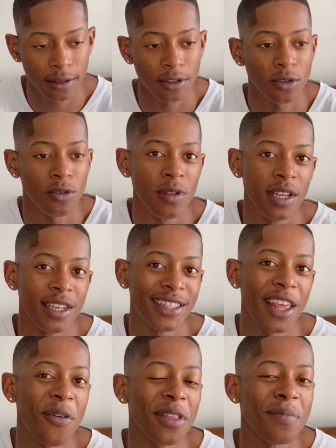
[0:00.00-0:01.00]
So
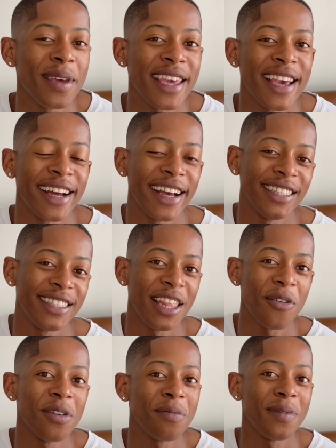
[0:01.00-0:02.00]
stay with me here, guys,
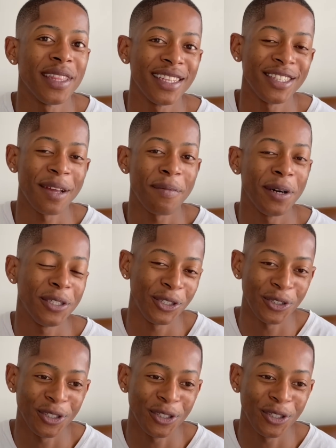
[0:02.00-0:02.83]
stay with me. This is about you.